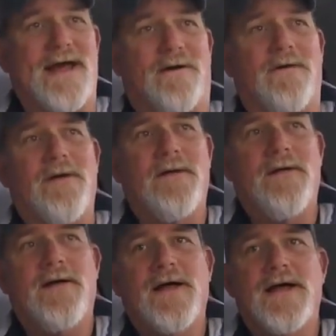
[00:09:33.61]
now.
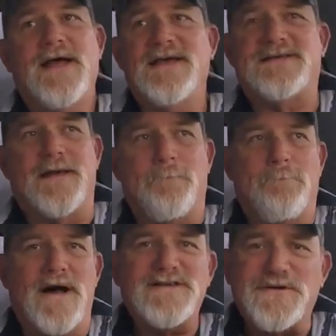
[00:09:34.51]
Is it a
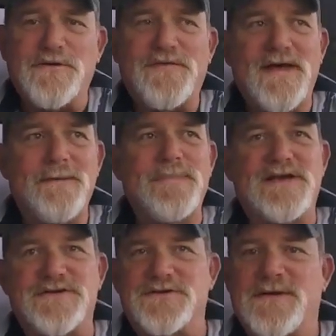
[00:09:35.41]
muscle thing?
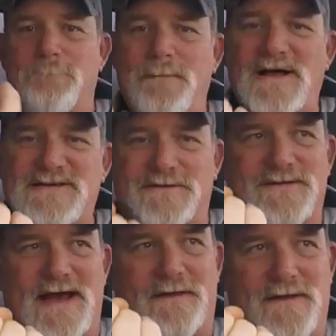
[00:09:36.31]
Because there's a muscle
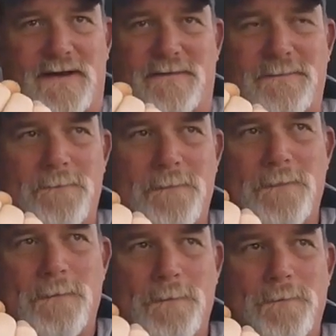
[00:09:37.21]
down there
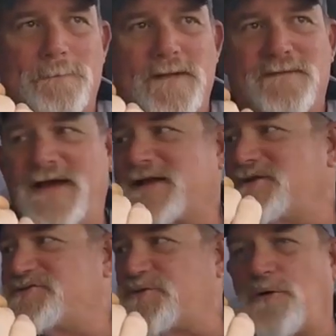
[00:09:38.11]
that
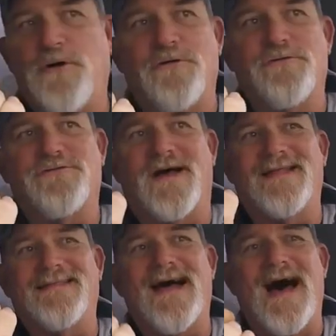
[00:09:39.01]
controls a
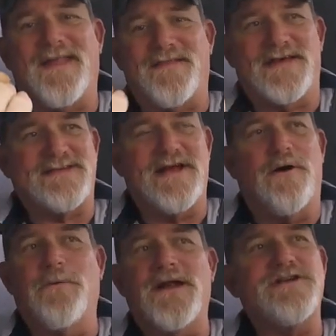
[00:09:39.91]
lot of this. He
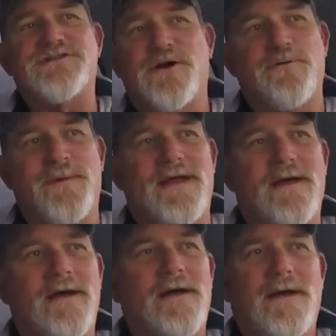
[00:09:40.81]
already showed me
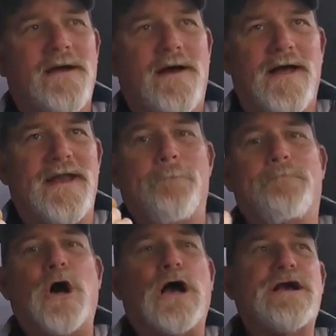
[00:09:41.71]
in a
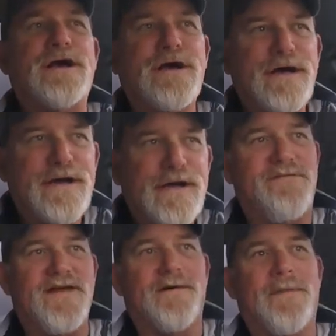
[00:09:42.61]
book
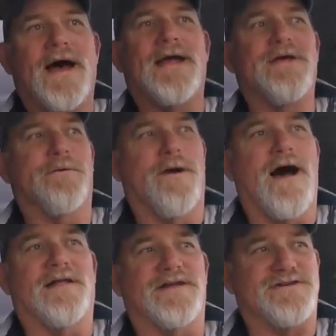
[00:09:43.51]
via my
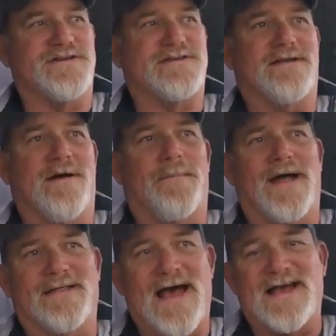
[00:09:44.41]
urologist on
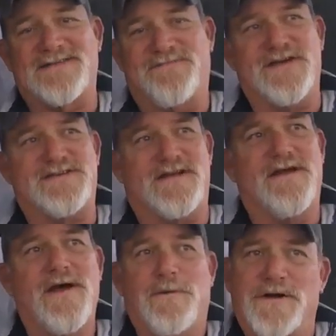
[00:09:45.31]
my last visit,
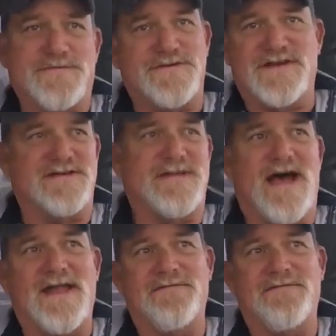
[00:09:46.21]
which was just not